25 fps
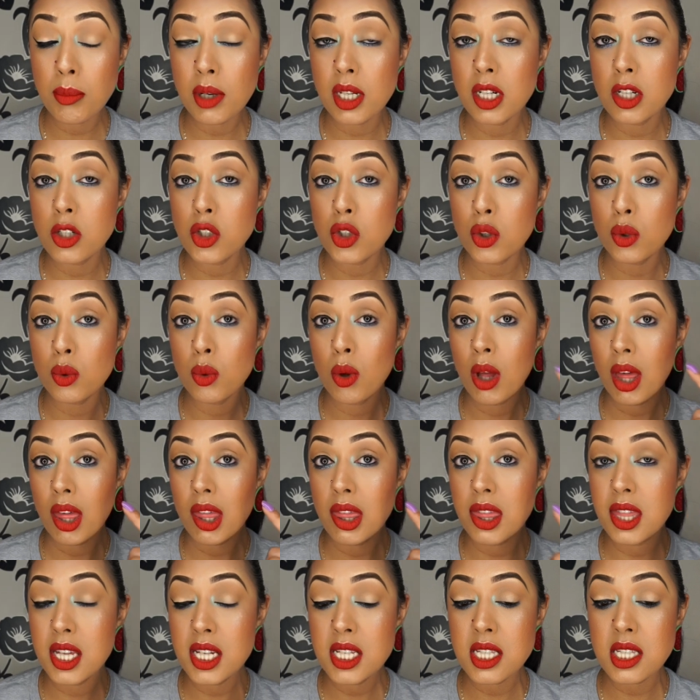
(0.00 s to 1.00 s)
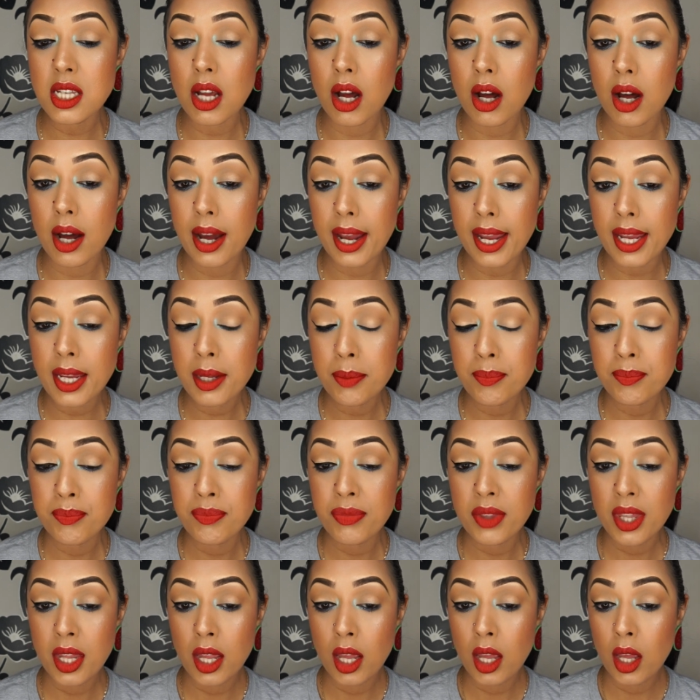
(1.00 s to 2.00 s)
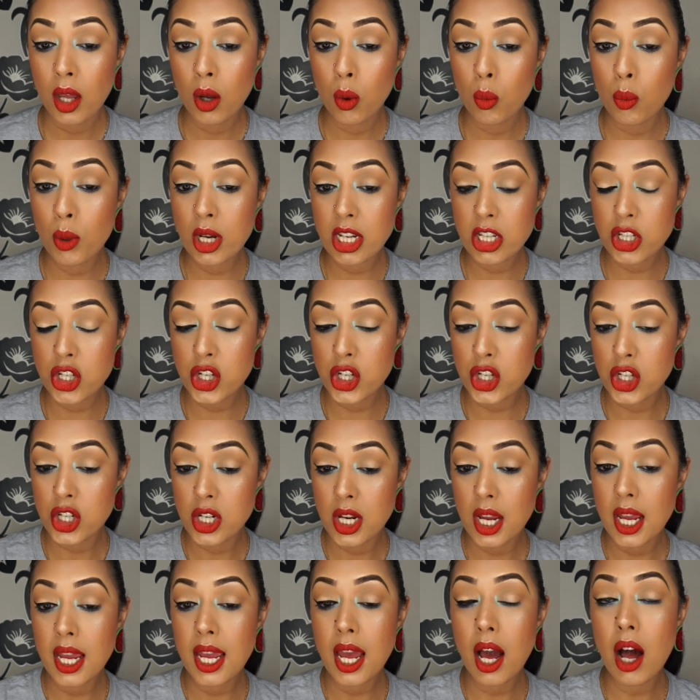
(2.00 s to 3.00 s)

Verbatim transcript: I'm going to do this eye, which